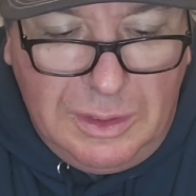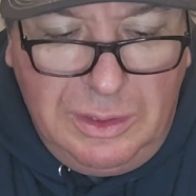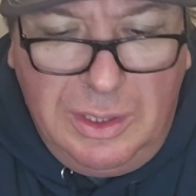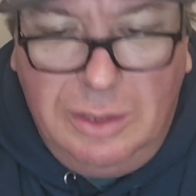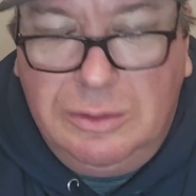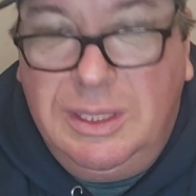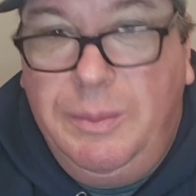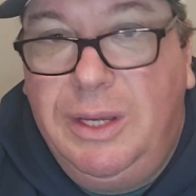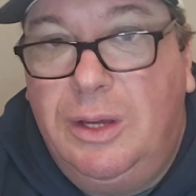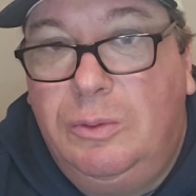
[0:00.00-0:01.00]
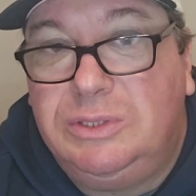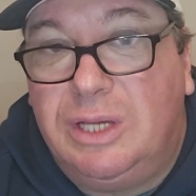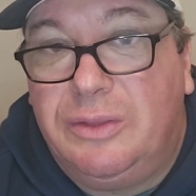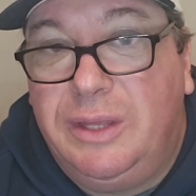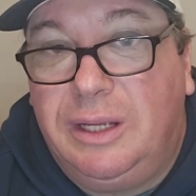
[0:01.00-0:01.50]
let me know what
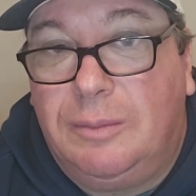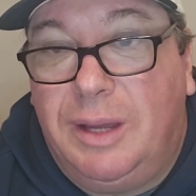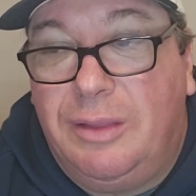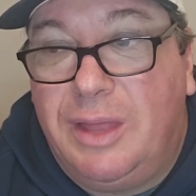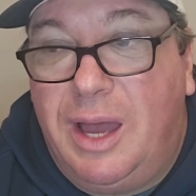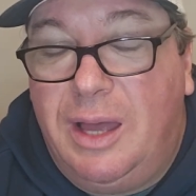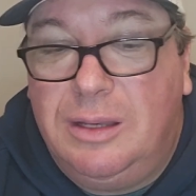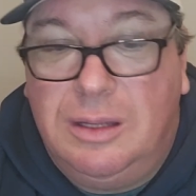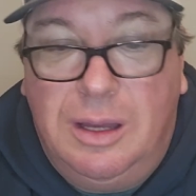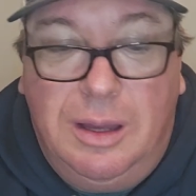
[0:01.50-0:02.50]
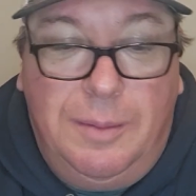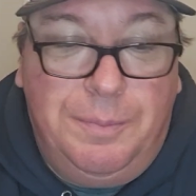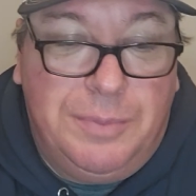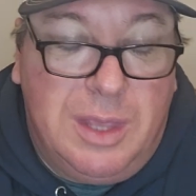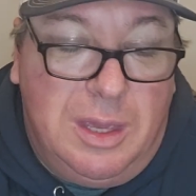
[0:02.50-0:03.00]
y'all think about that.
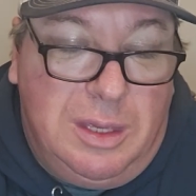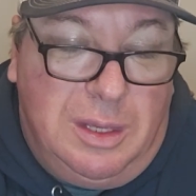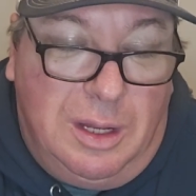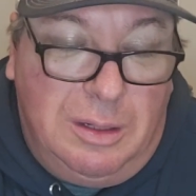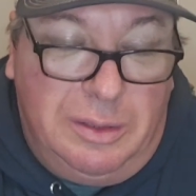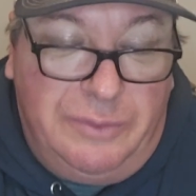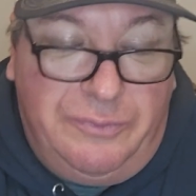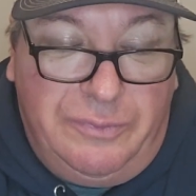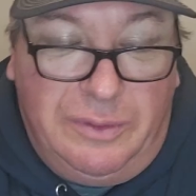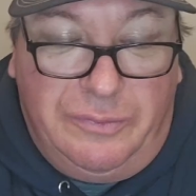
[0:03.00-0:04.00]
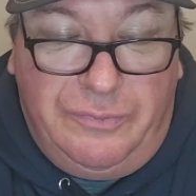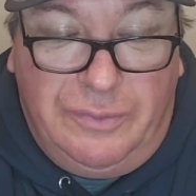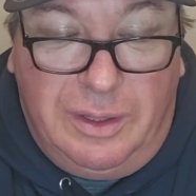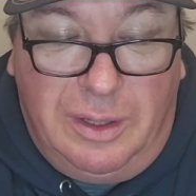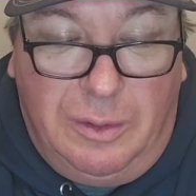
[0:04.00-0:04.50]
If
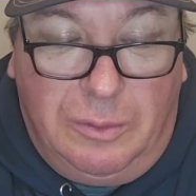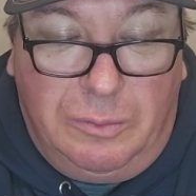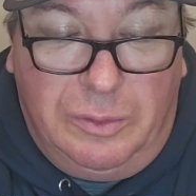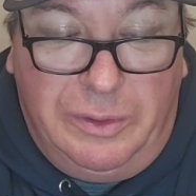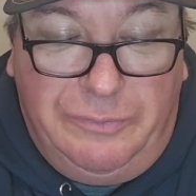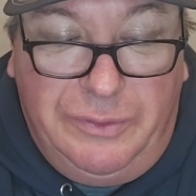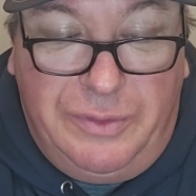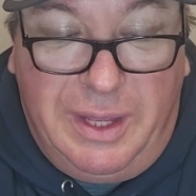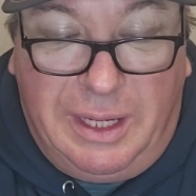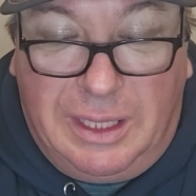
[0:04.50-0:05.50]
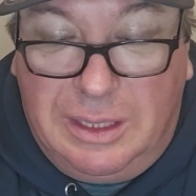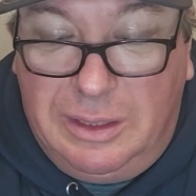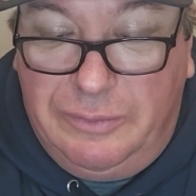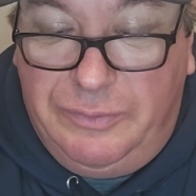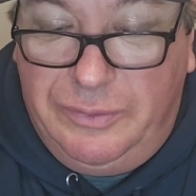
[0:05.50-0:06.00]
you
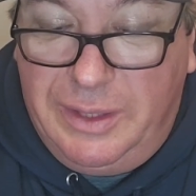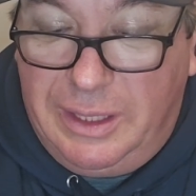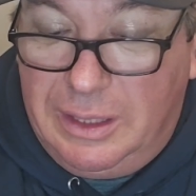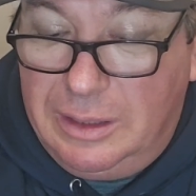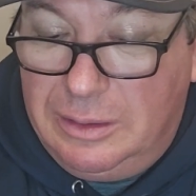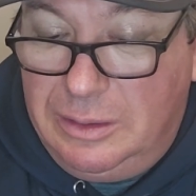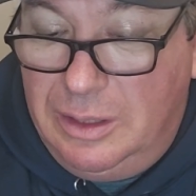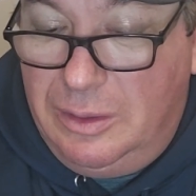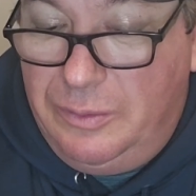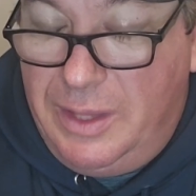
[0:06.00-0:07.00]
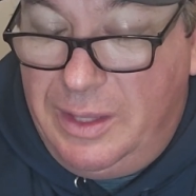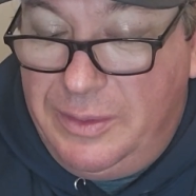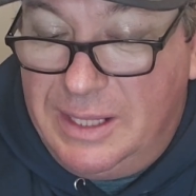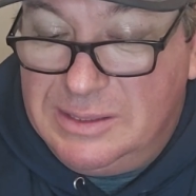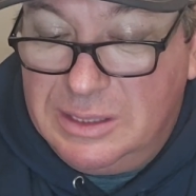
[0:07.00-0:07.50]
think
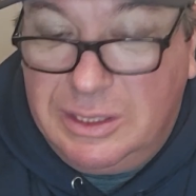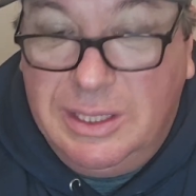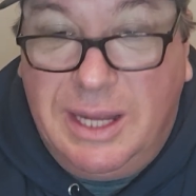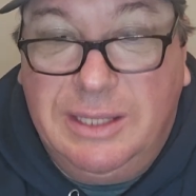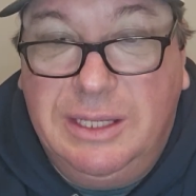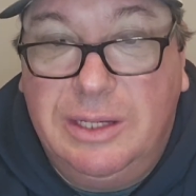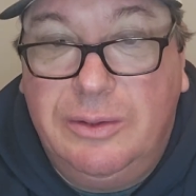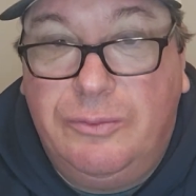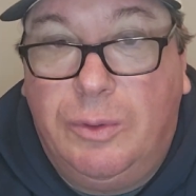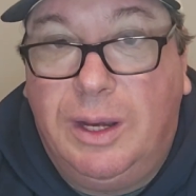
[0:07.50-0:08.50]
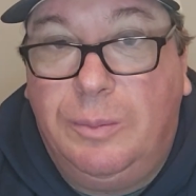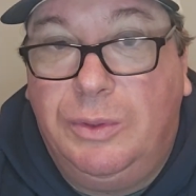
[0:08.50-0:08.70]
that's a good idea what I'm